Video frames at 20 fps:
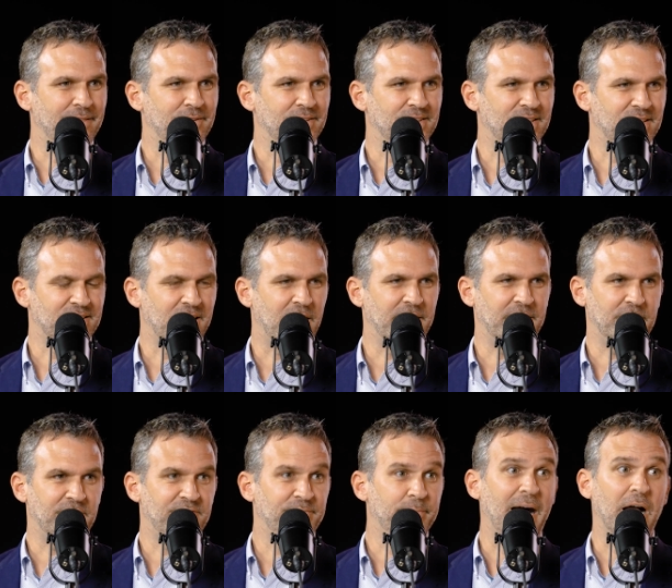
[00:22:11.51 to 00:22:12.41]
There's this
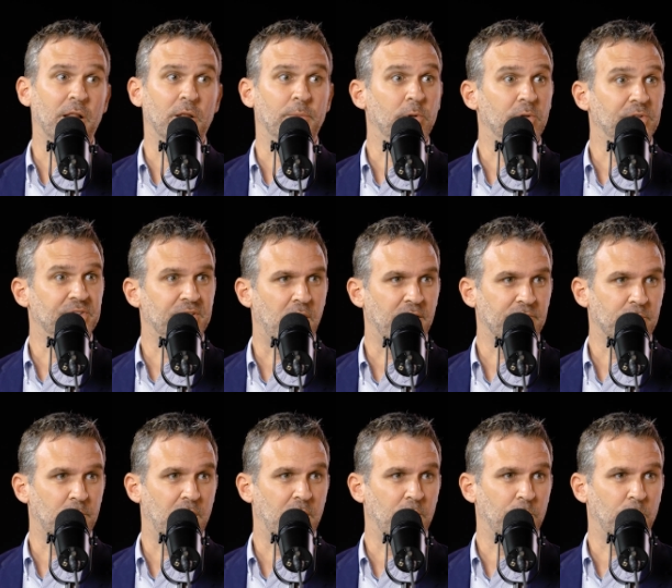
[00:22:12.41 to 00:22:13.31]
idea of malleable
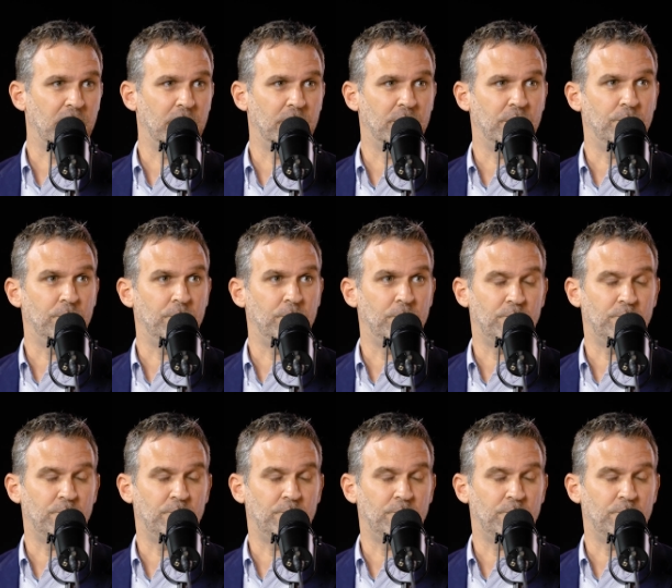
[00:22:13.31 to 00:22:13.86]
software where you